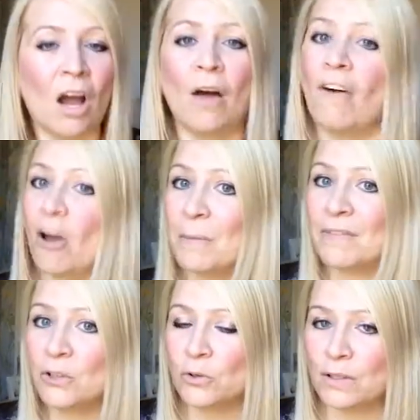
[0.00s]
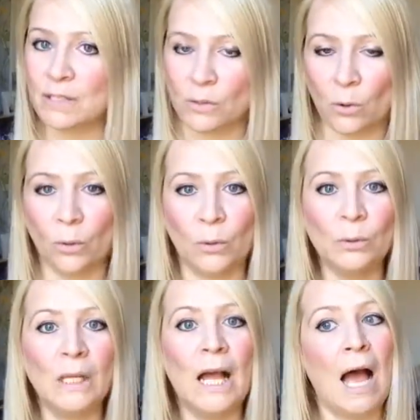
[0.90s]
I hope you've enjoyed this
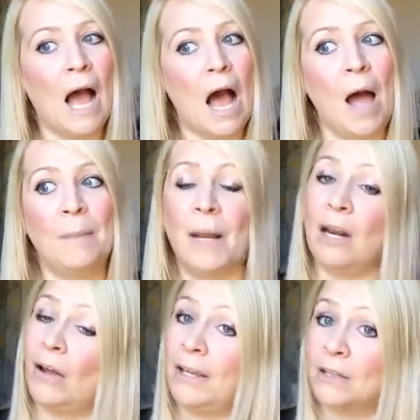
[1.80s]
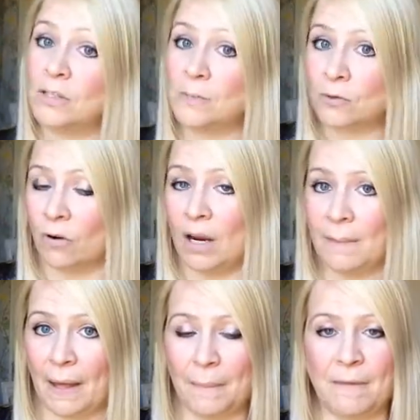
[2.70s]
haul. Like and
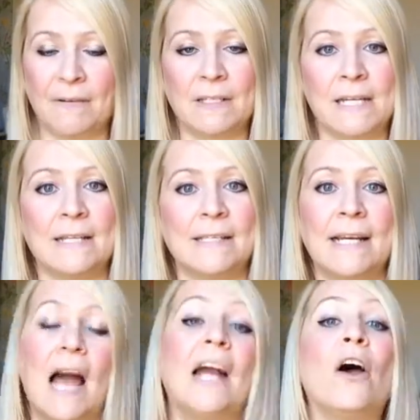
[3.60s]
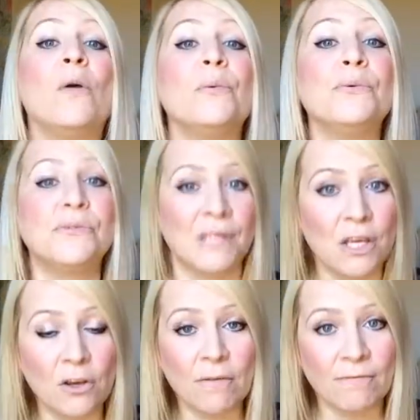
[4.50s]
subscribe, that'd be fantastic. And I will see
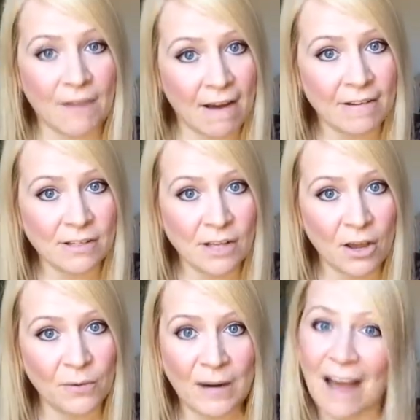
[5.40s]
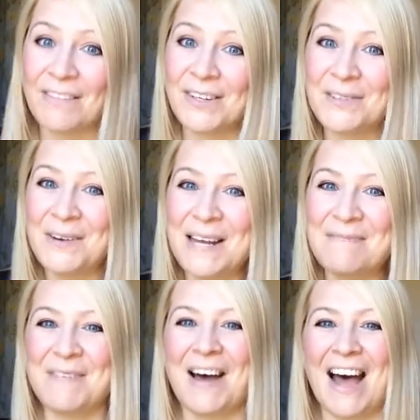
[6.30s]
you very soon. Have a good
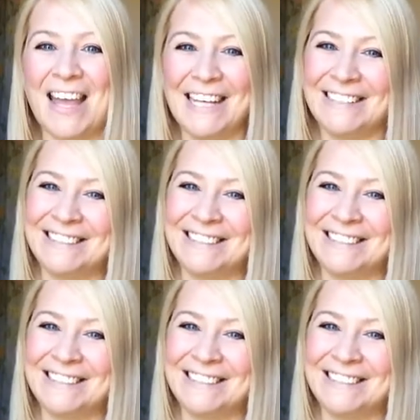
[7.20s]
week. Bye-bye.